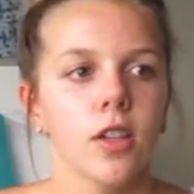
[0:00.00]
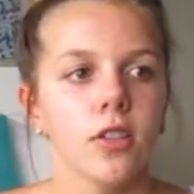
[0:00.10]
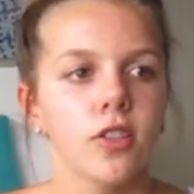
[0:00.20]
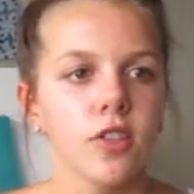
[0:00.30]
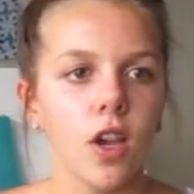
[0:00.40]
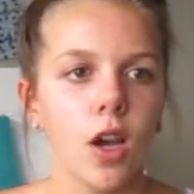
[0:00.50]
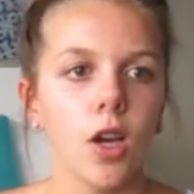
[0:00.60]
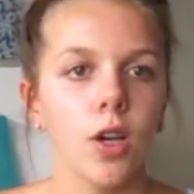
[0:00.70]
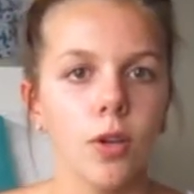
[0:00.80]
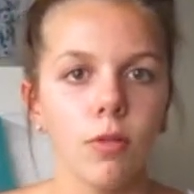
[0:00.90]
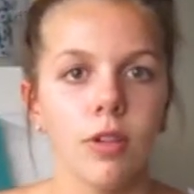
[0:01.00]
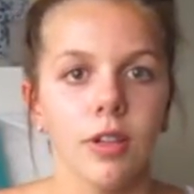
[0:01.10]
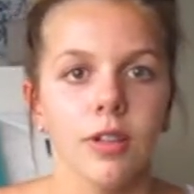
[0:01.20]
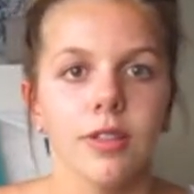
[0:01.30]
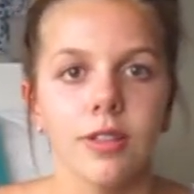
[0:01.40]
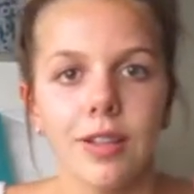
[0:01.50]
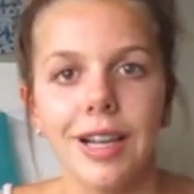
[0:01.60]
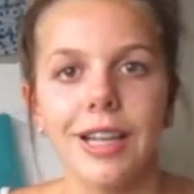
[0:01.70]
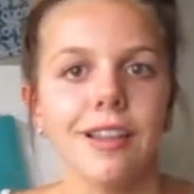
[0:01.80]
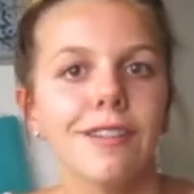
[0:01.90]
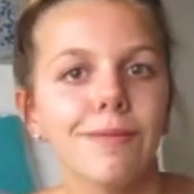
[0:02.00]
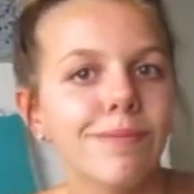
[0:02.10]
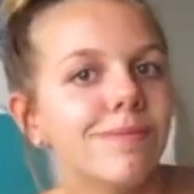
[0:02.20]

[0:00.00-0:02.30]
so like